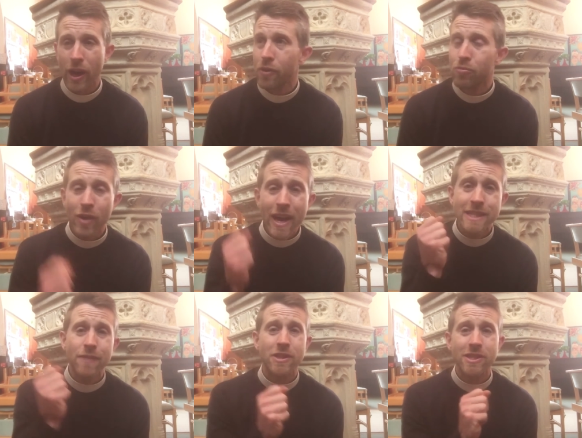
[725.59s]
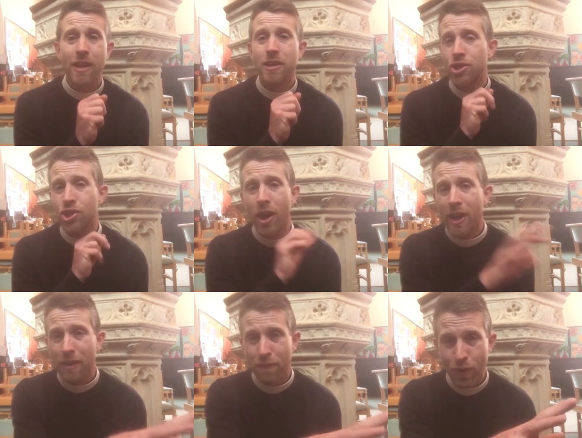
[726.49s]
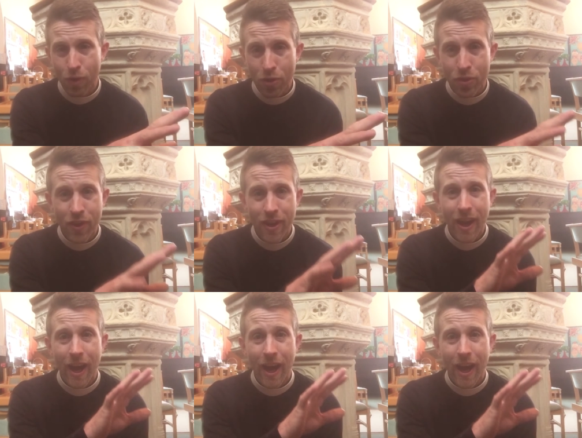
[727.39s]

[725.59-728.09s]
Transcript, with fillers: like the rays of the sun shining forth